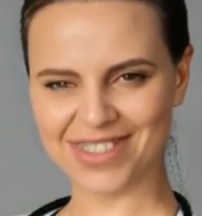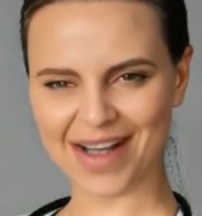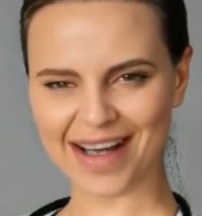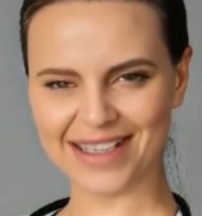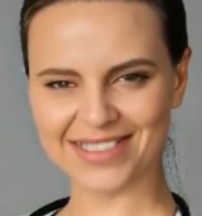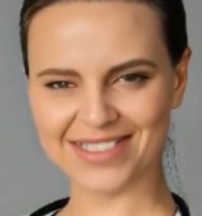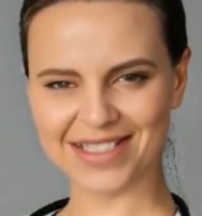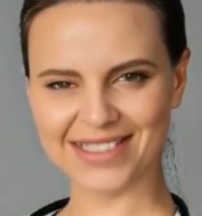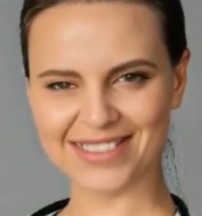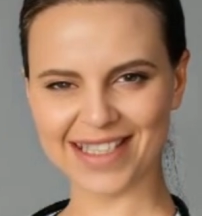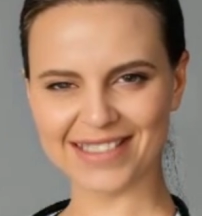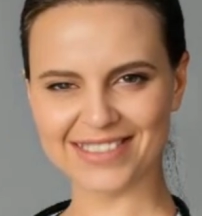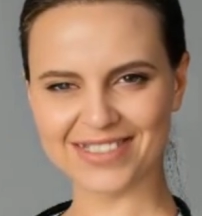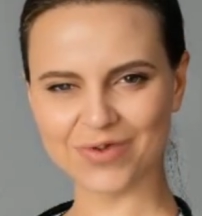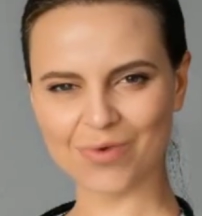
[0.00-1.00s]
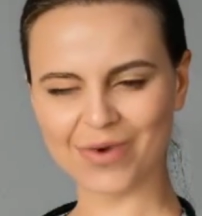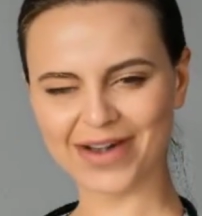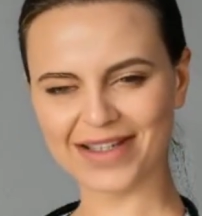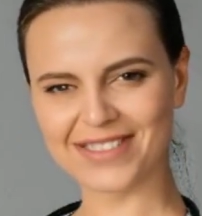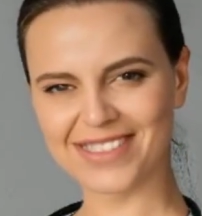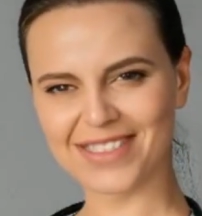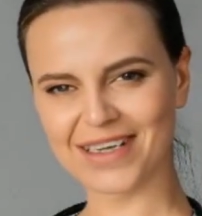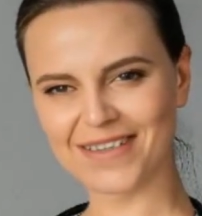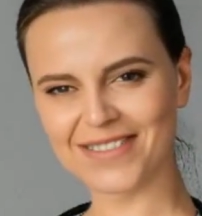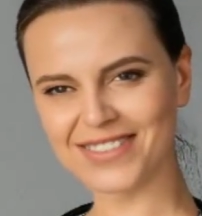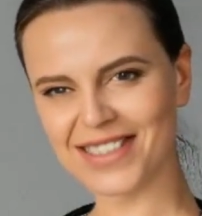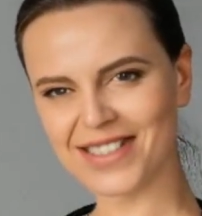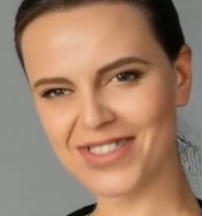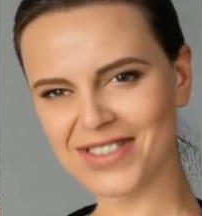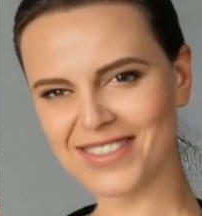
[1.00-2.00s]
China's success stories,
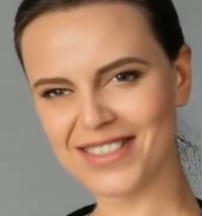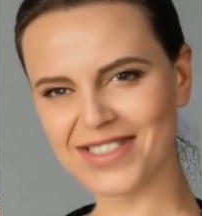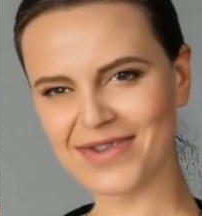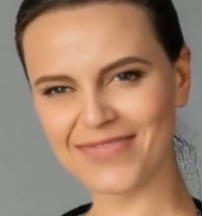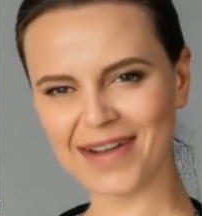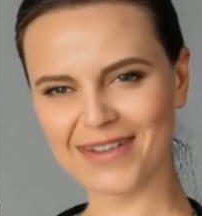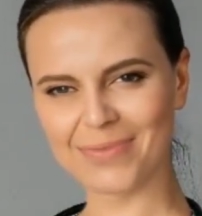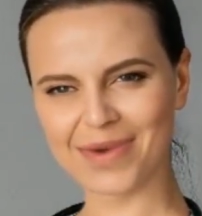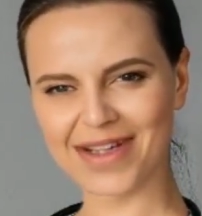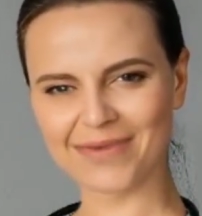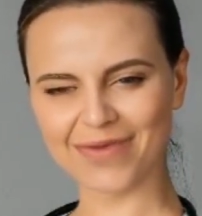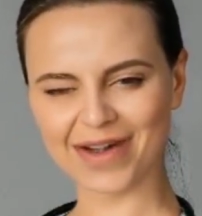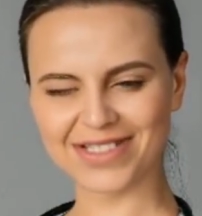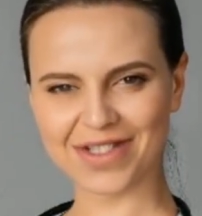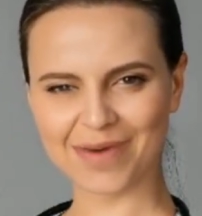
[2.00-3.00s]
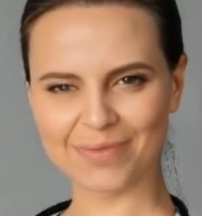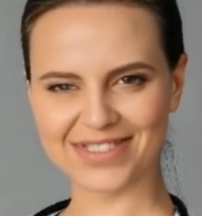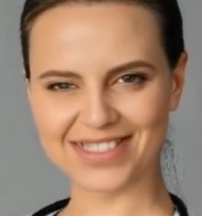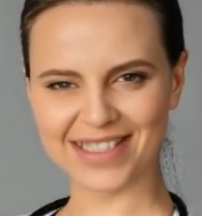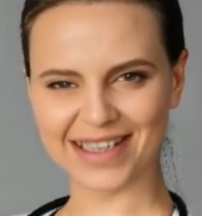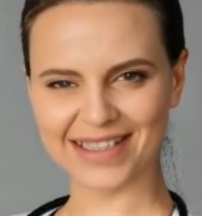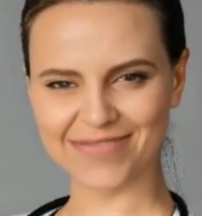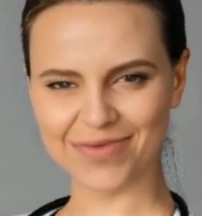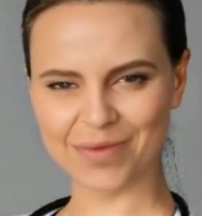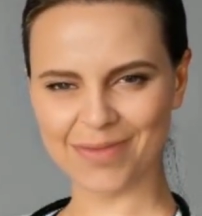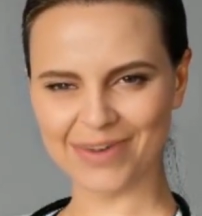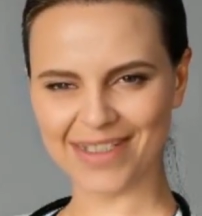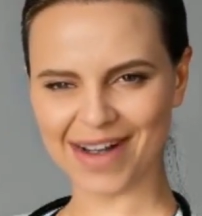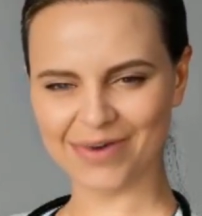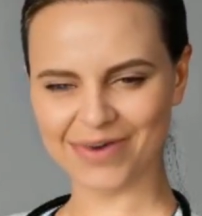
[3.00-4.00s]
such as the development of Artemisinin for
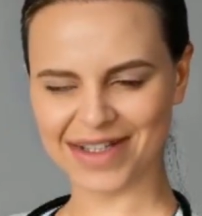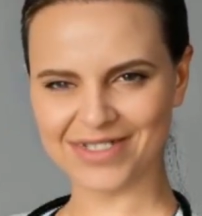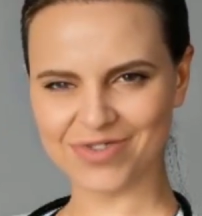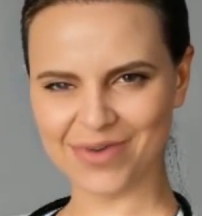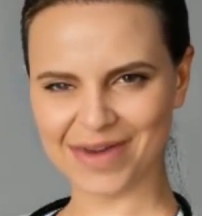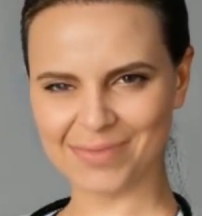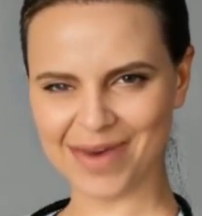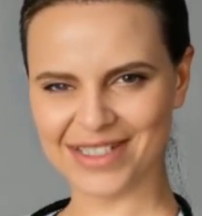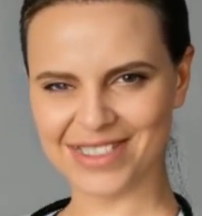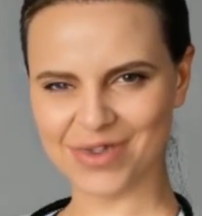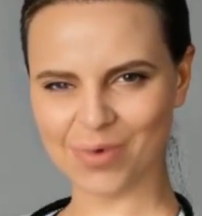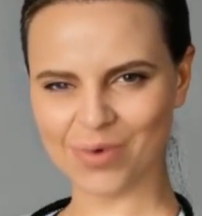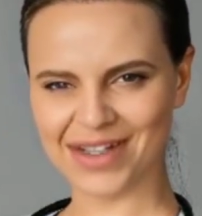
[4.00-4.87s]
malaria treatment